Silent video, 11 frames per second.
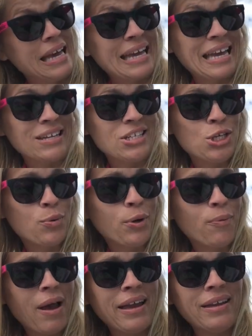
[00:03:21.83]
Guess you were
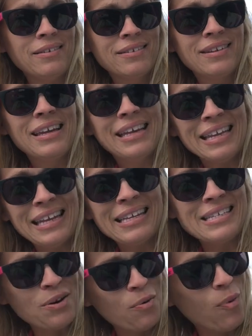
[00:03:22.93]
right. It
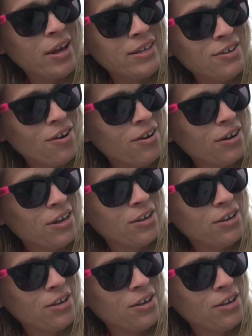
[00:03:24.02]
is a one-dog